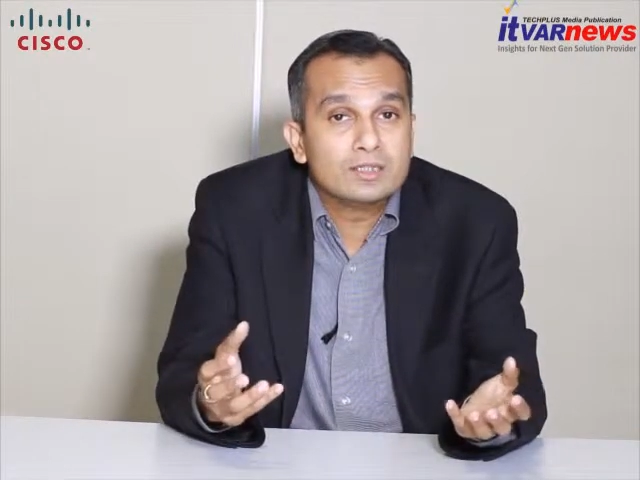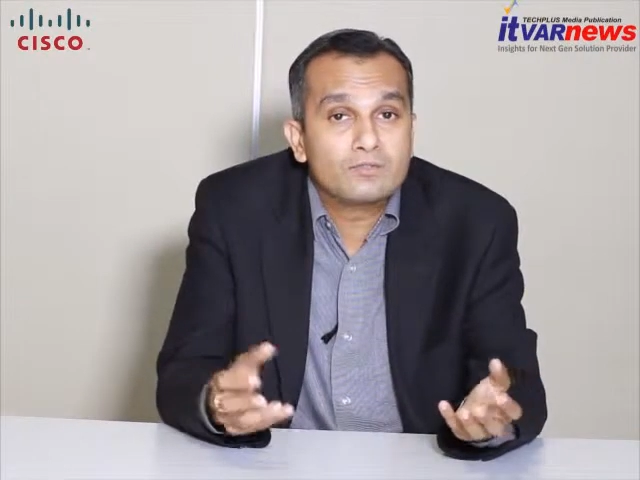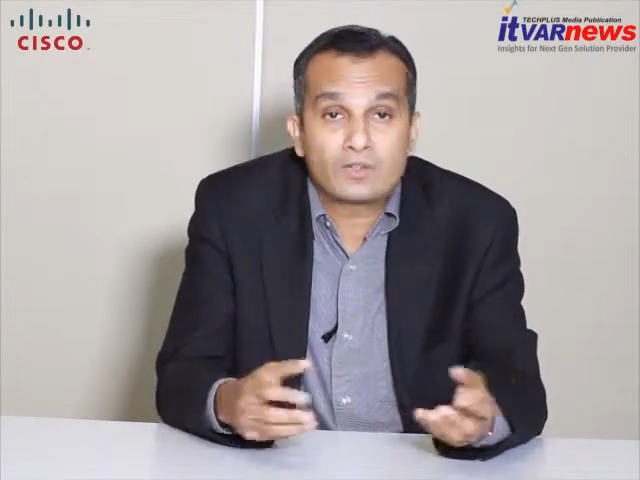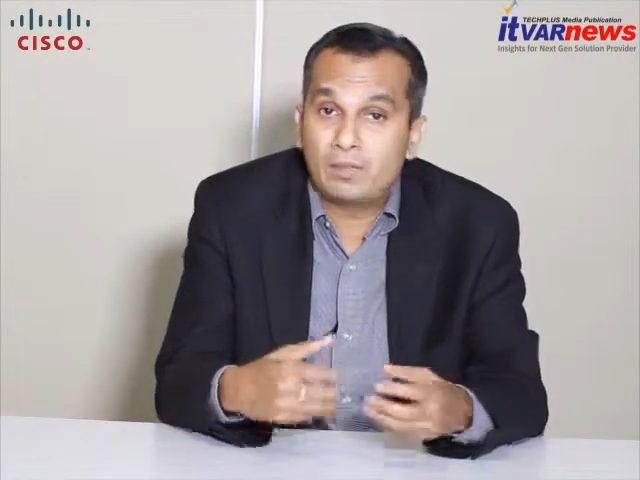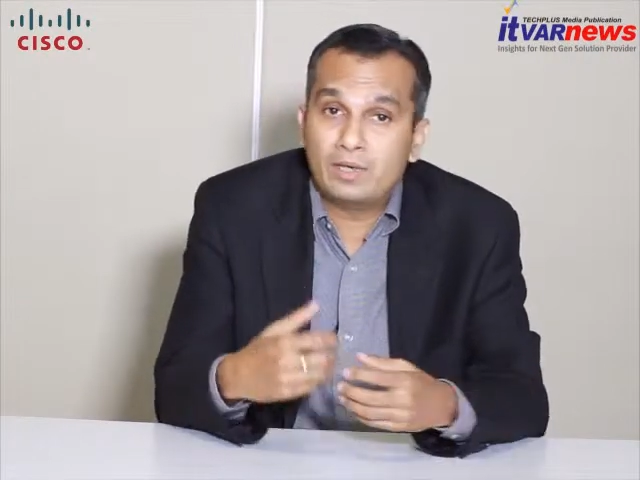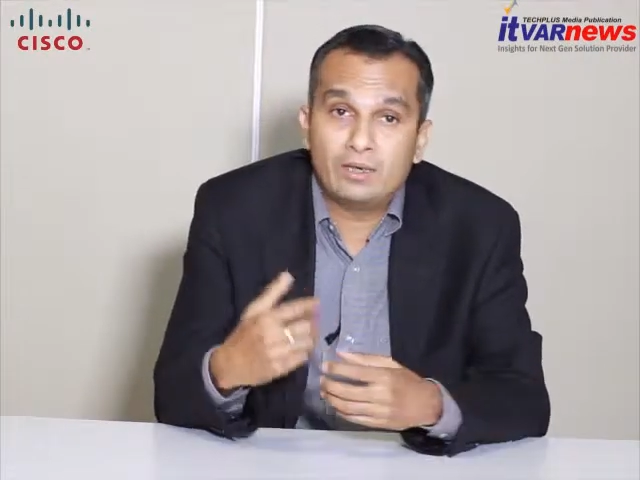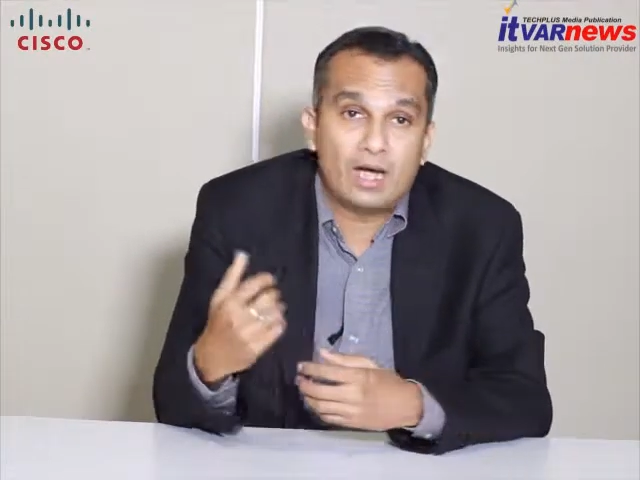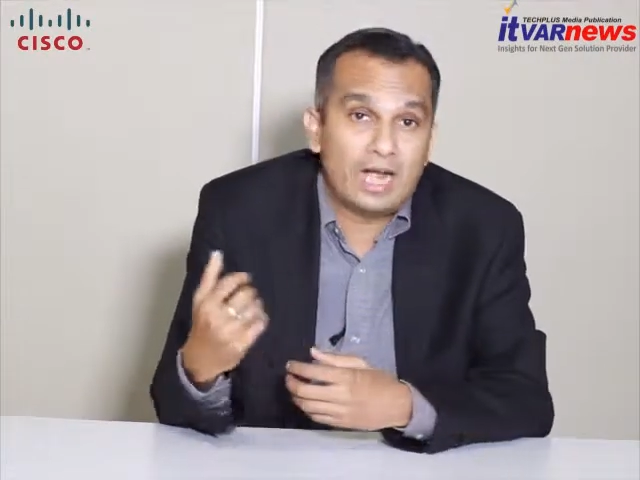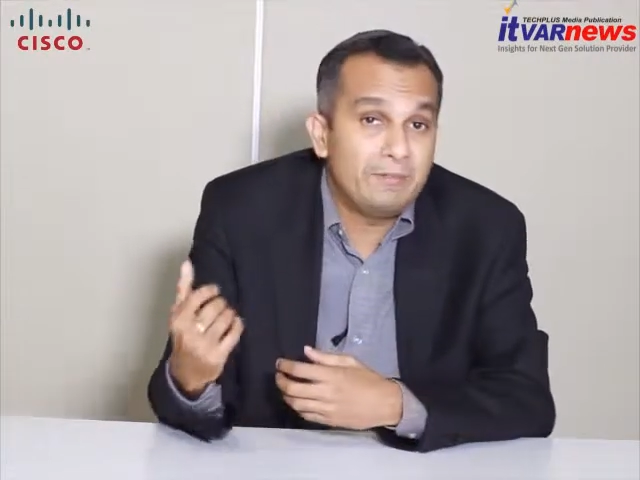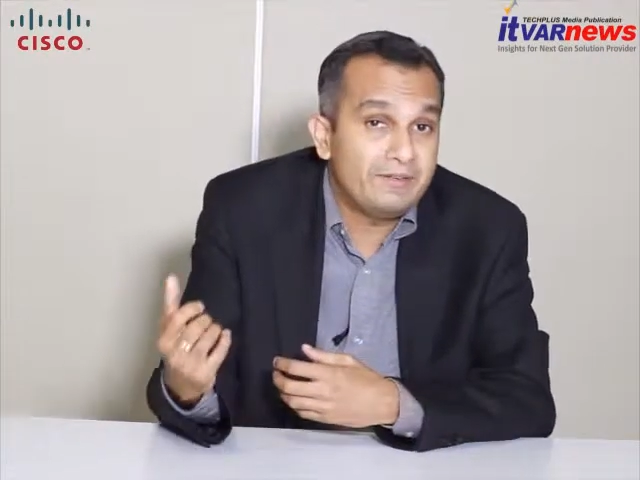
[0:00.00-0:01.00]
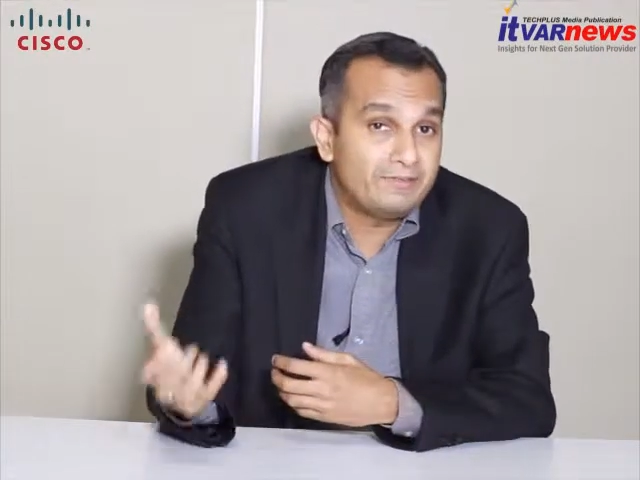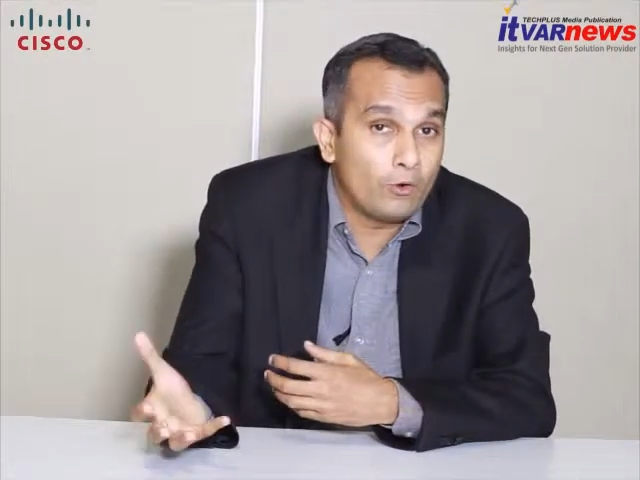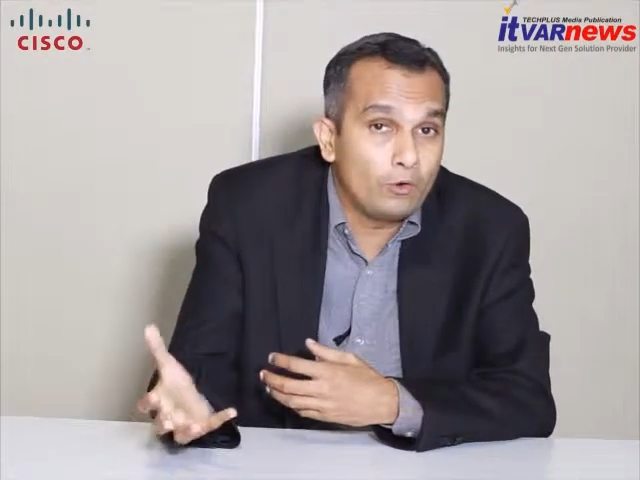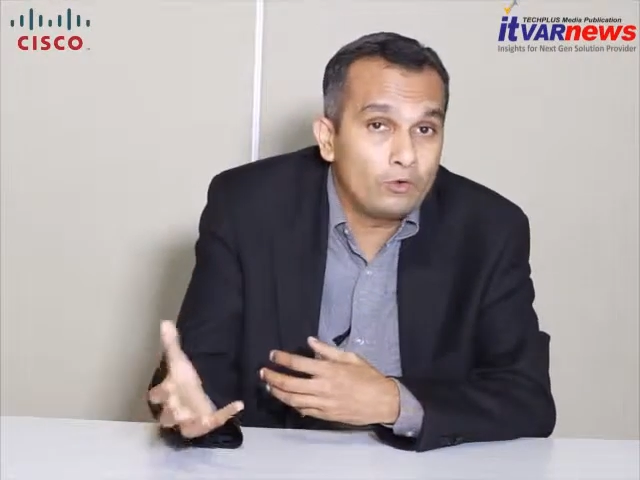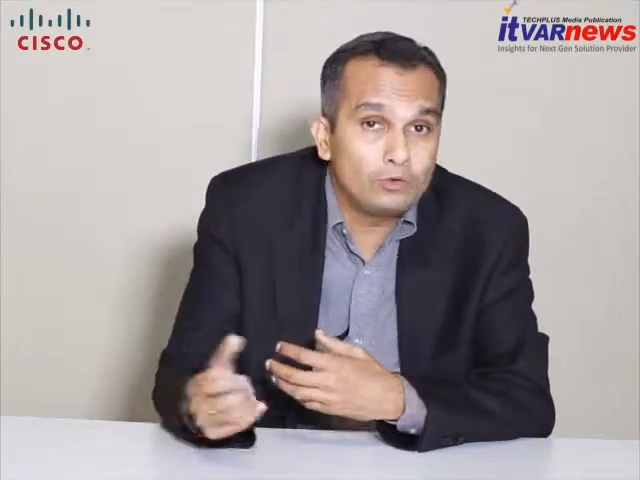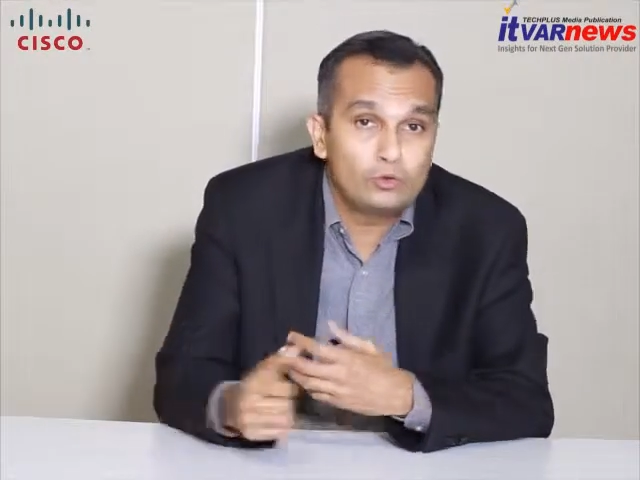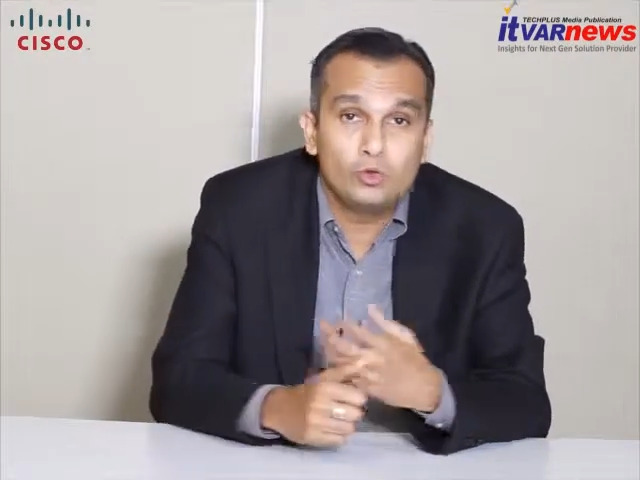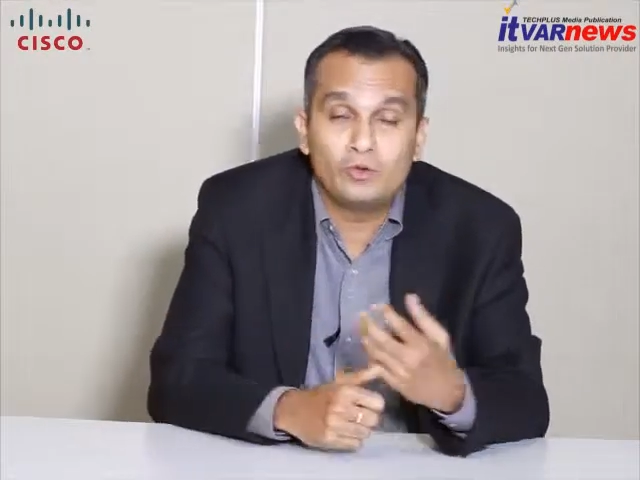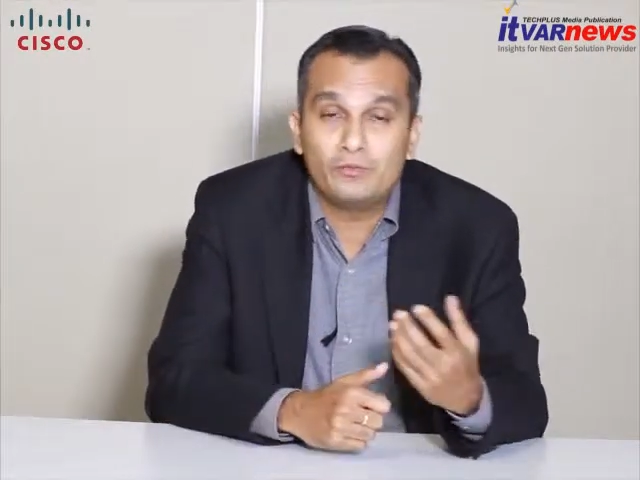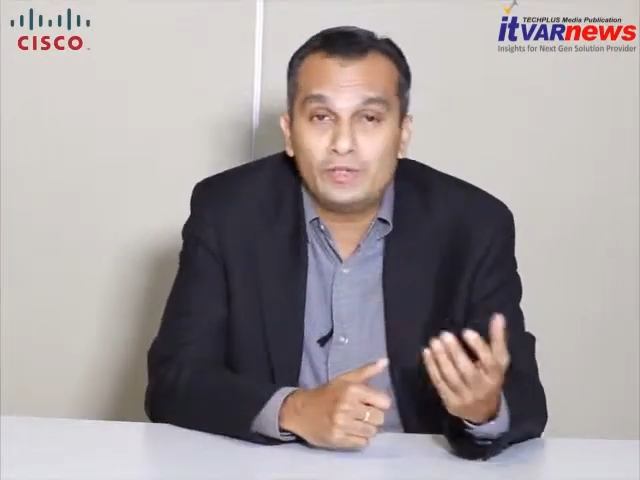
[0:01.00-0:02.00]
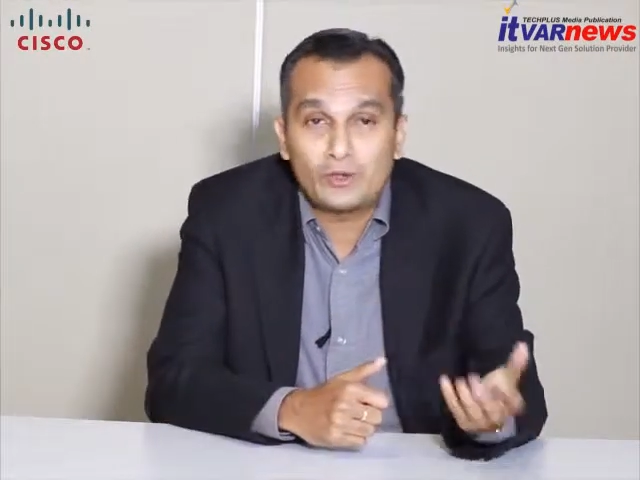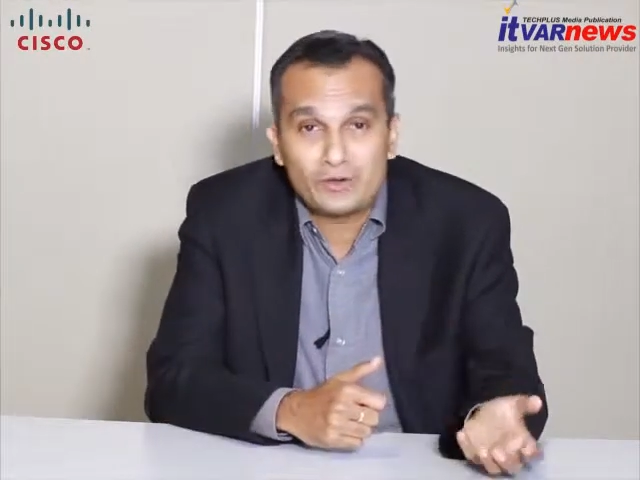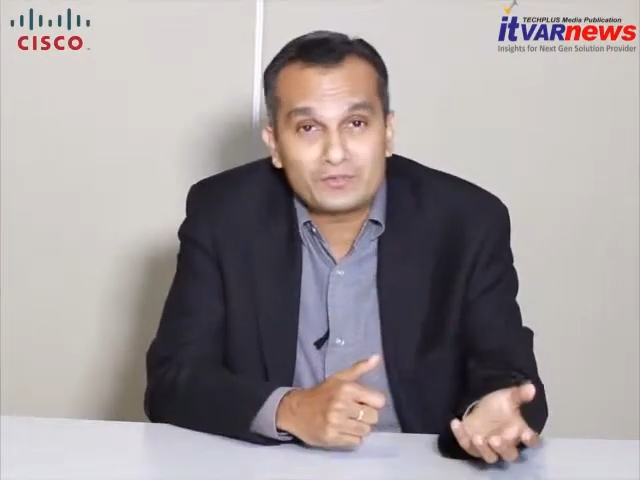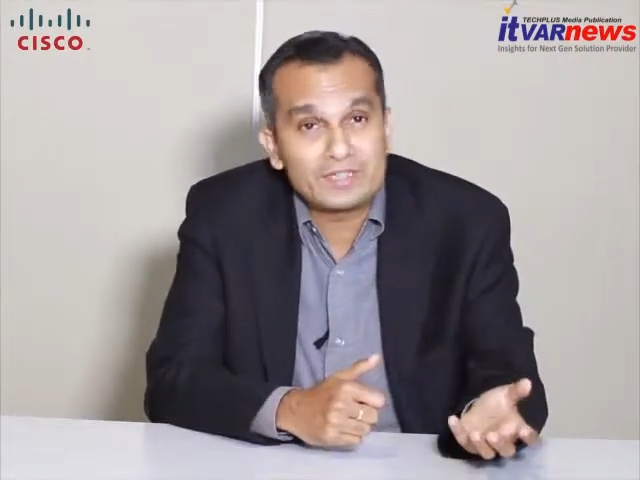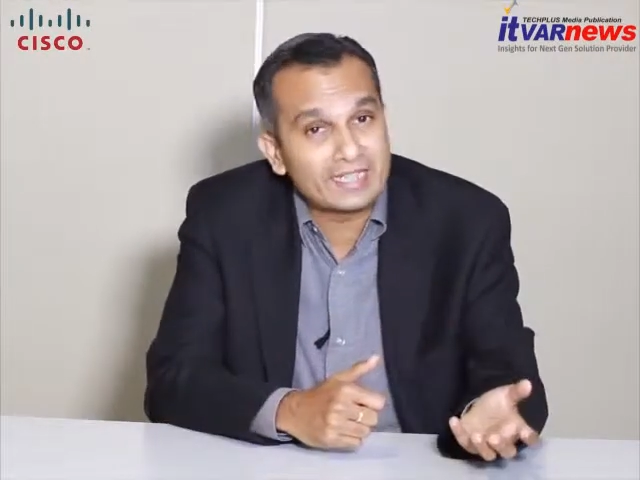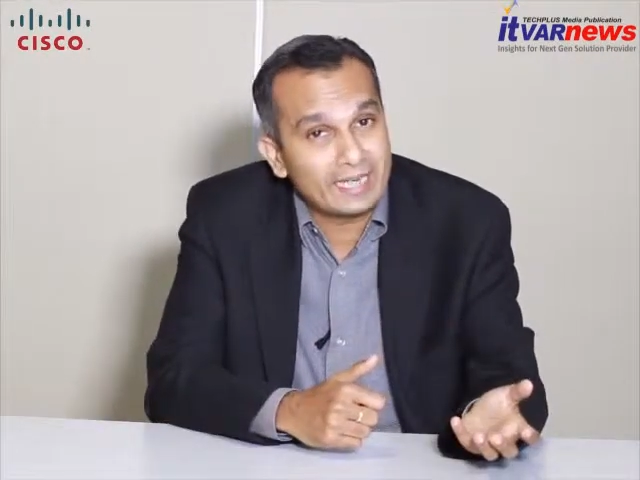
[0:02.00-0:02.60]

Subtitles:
from a IP phone to a video conferencing